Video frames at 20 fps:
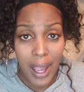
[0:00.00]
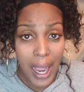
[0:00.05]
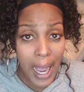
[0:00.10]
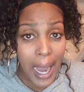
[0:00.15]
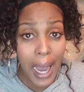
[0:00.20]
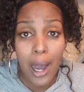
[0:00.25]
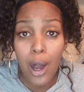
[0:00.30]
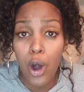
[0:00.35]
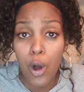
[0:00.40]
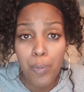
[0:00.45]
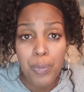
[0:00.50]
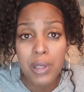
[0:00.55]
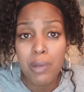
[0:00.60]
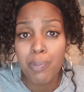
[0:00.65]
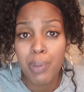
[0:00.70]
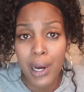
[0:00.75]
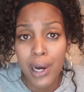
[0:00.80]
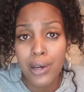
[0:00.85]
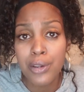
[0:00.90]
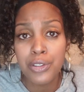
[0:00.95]
I hope he
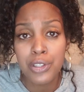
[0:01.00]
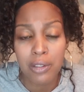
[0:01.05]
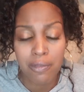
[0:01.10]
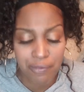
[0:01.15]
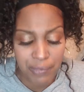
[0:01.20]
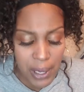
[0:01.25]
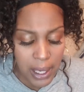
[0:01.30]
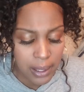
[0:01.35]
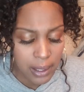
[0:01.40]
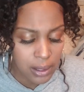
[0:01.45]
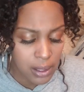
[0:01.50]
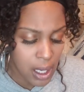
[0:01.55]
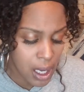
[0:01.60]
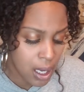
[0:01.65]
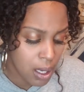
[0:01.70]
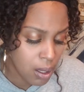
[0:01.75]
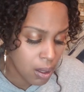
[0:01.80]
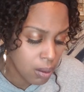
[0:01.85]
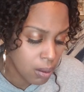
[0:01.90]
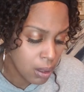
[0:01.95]
burns in fucking
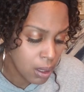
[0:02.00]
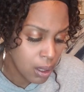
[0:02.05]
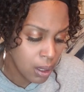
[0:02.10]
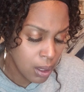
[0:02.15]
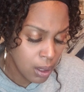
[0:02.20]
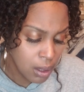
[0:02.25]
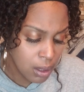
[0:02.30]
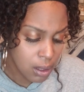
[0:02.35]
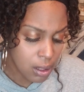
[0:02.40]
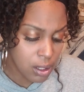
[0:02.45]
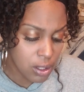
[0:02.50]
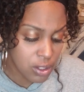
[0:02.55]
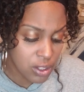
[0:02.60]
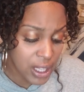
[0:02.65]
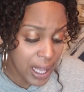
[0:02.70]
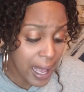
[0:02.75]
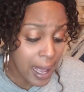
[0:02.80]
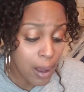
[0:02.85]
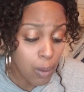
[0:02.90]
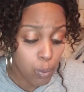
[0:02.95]
hell. Because
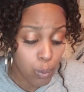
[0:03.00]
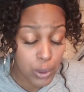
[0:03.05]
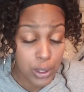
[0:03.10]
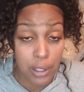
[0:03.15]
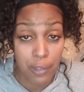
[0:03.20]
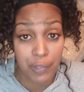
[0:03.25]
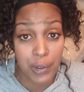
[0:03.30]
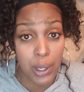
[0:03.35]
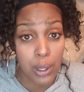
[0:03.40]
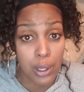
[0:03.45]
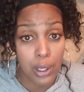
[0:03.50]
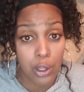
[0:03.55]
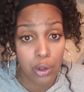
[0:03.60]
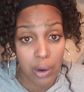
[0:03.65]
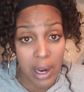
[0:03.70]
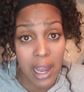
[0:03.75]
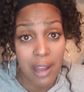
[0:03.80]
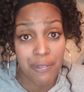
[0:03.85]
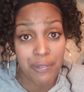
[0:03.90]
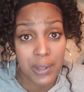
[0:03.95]
that was a very
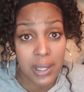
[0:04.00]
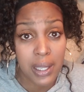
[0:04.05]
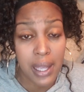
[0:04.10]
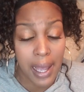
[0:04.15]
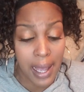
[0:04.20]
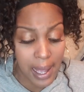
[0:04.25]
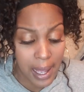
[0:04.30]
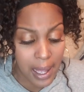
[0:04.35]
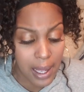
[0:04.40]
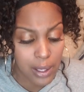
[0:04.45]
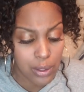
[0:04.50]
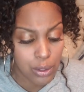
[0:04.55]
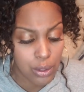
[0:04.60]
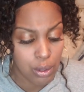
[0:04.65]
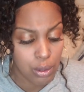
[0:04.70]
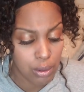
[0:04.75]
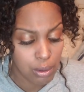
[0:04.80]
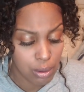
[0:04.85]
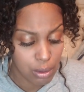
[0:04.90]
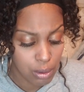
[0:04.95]
graphic ass
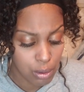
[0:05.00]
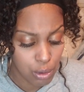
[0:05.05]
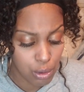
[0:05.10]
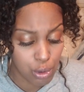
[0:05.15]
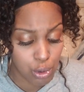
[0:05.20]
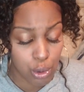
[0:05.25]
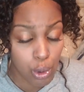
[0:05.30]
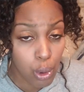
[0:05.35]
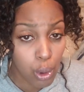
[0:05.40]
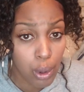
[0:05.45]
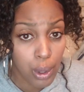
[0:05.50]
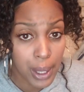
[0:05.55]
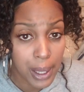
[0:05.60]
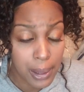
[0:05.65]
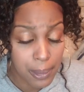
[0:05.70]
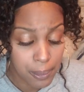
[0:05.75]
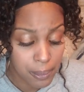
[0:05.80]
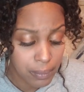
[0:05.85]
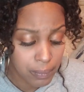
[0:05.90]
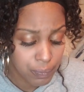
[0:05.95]
story.
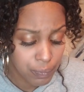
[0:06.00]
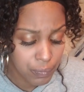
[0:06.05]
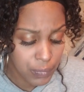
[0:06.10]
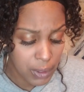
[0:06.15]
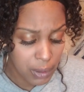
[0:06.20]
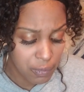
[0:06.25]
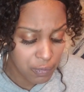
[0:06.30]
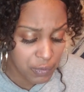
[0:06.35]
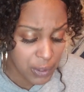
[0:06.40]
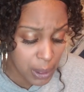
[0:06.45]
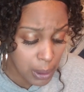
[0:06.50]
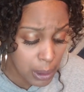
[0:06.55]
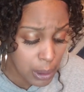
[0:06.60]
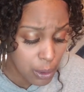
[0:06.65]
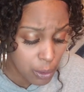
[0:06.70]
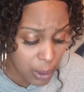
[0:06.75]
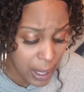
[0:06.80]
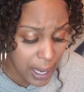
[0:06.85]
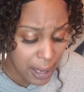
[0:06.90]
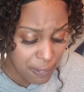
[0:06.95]
Very
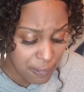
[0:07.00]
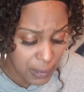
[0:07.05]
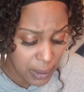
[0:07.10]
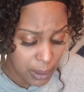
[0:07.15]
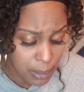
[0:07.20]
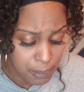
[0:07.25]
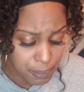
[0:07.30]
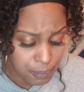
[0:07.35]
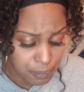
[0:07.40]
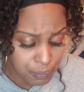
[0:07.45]
graphic.